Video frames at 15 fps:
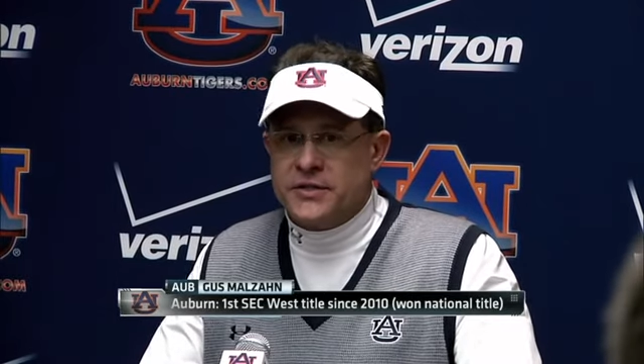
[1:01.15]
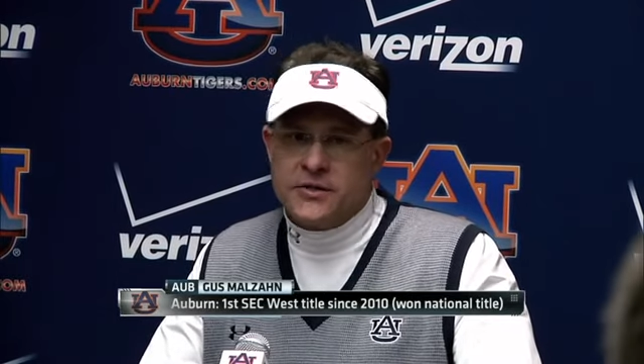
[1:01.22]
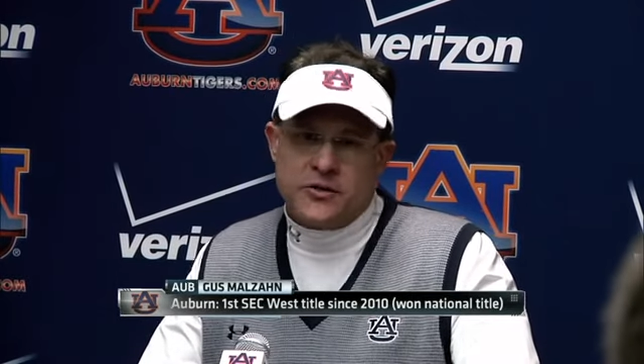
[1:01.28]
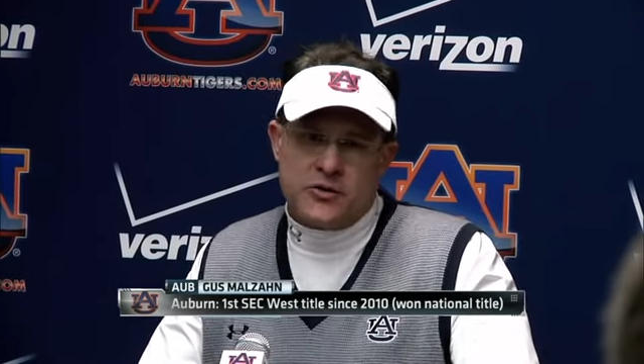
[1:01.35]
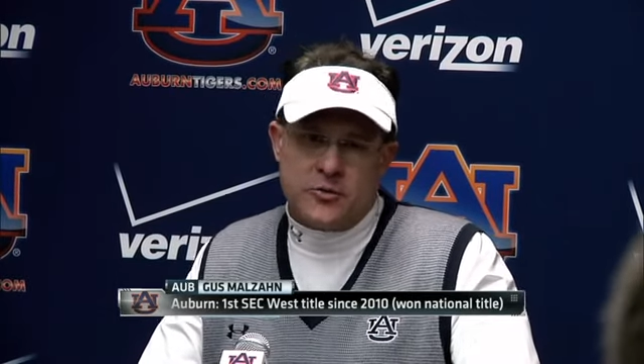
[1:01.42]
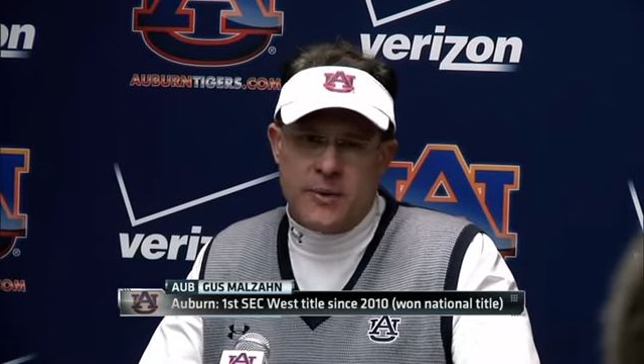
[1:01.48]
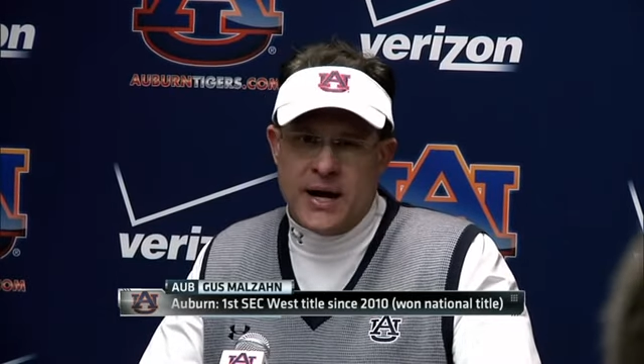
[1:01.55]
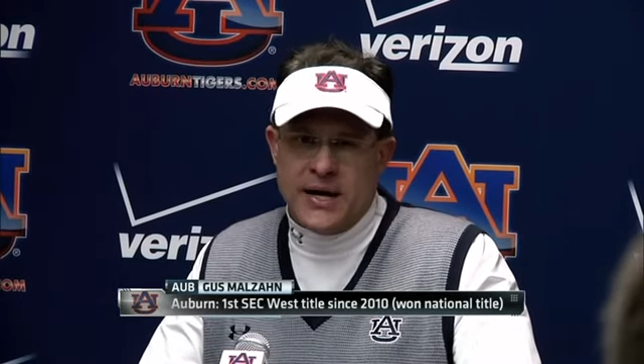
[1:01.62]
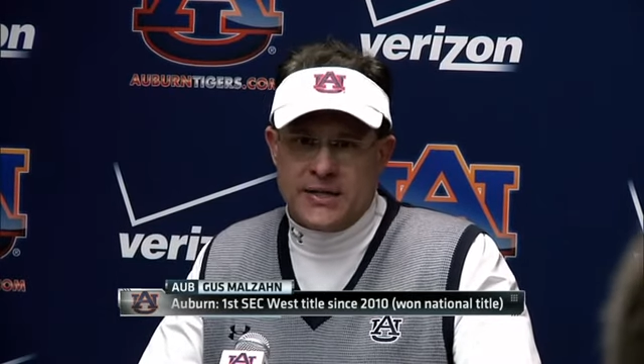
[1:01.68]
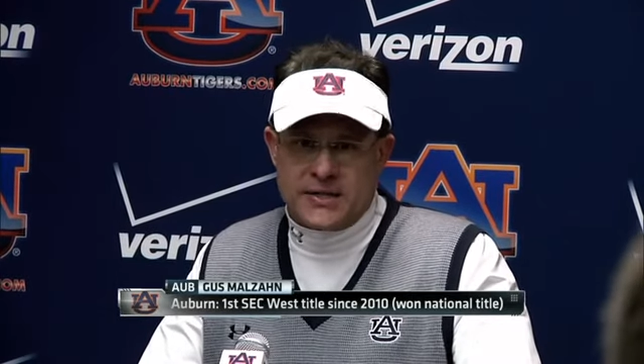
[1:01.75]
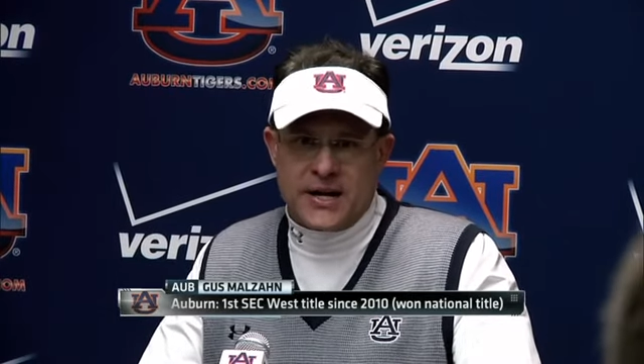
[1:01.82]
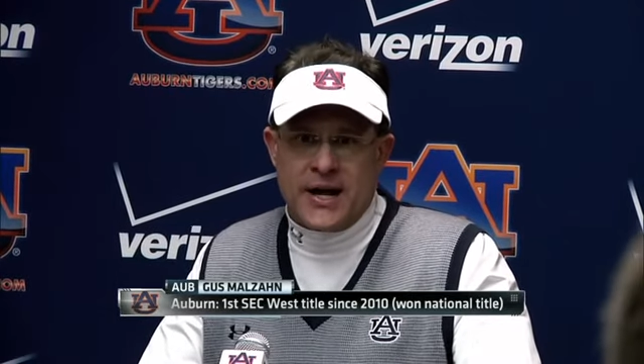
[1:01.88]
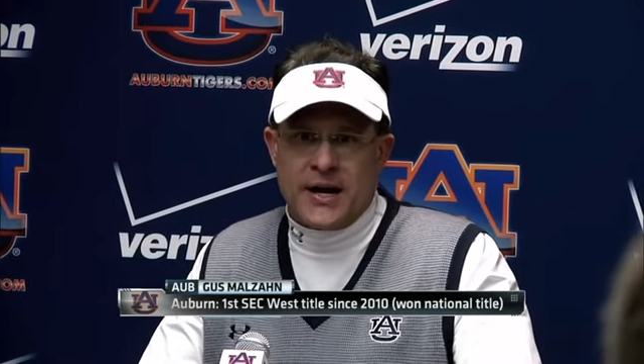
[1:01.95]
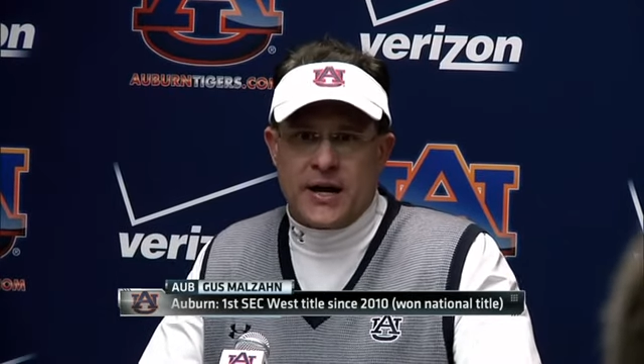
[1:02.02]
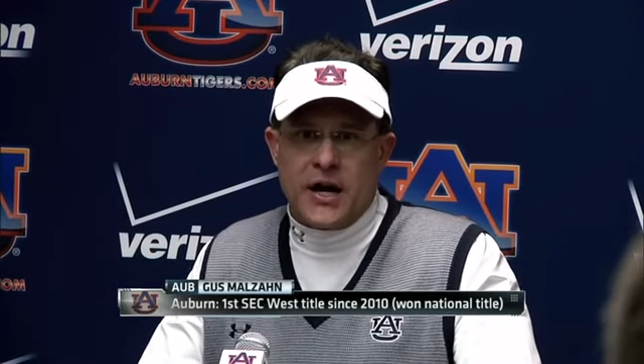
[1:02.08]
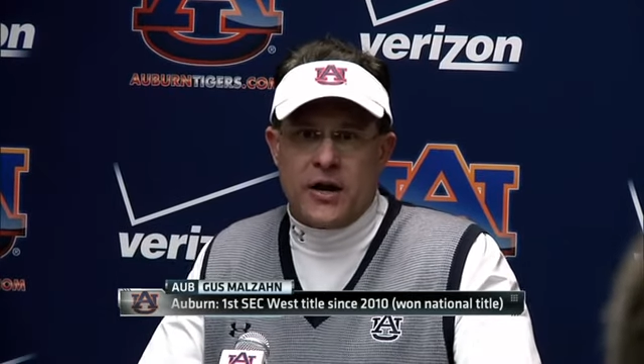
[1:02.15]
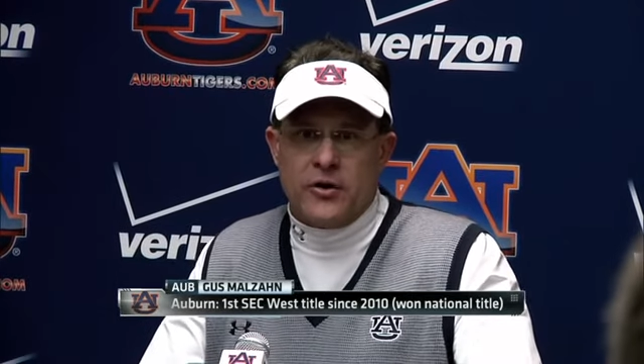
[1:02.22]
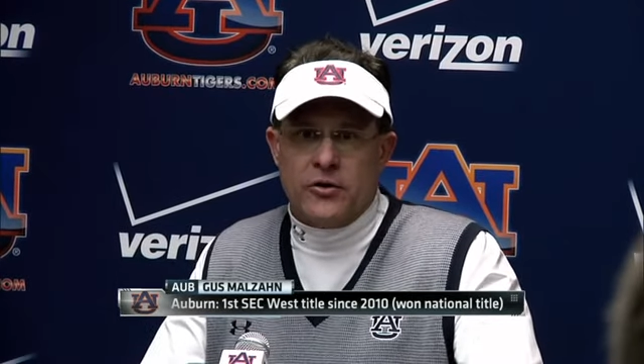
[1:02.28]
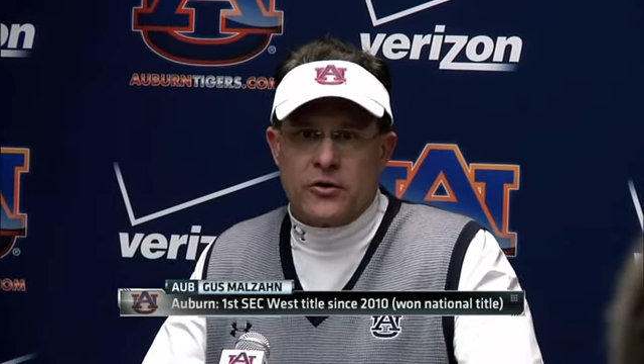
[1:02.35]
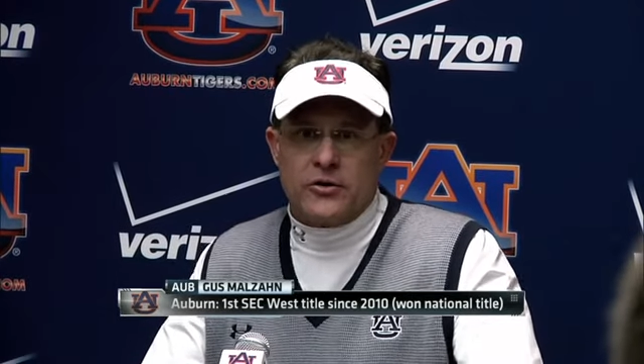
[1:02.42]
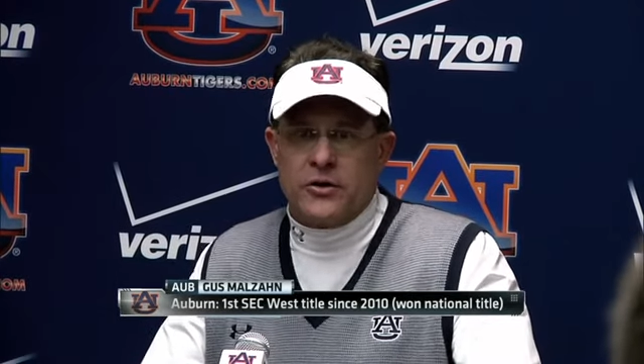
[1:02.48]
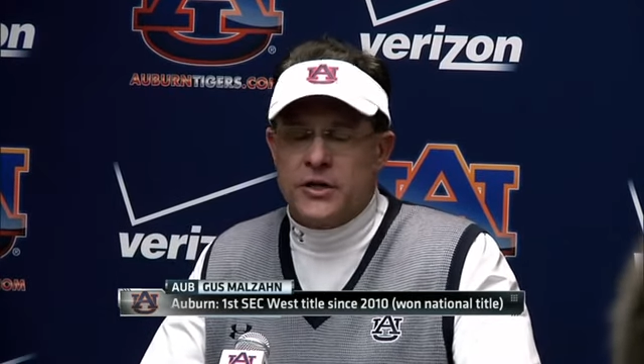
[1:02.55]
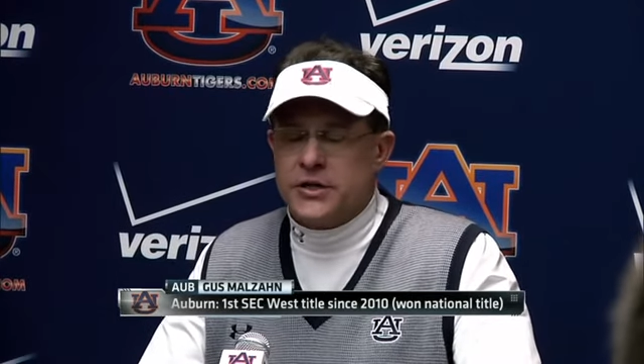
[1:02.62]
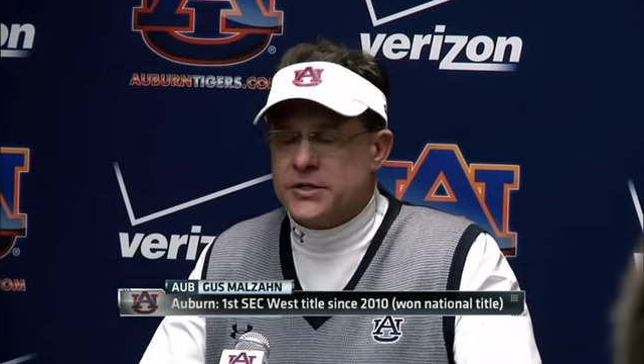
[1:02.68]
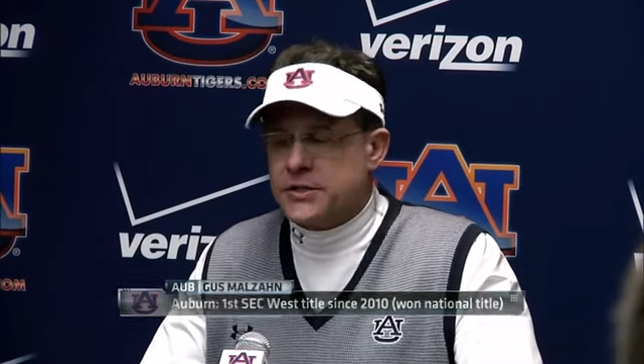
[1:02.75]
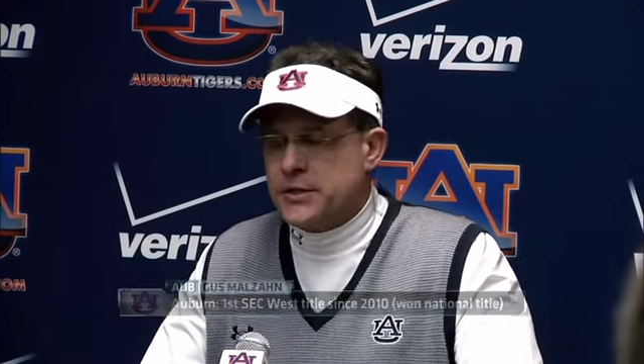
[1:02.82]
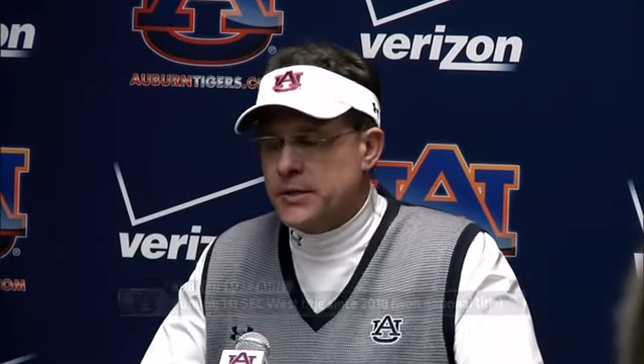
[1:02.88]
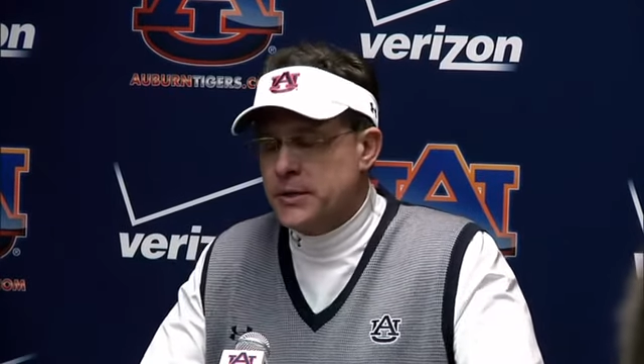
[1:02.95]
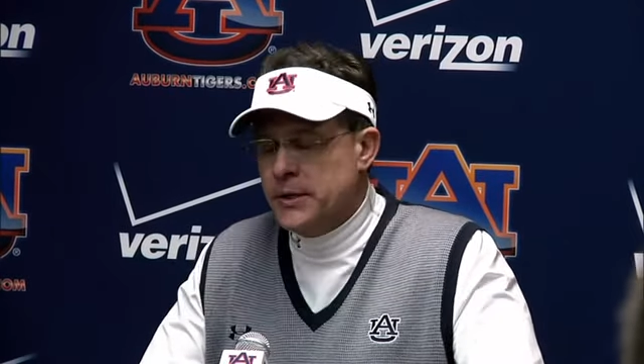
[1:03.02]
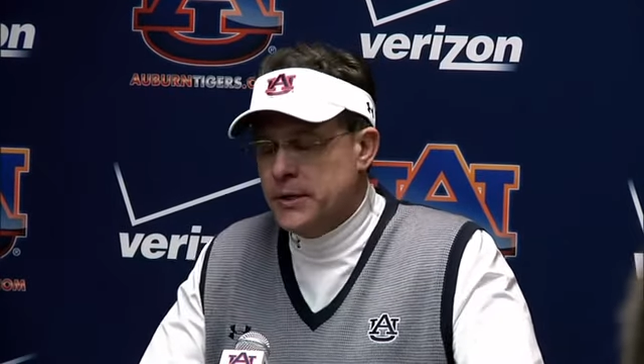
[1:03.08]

and so my eyes kind of got on Chris, and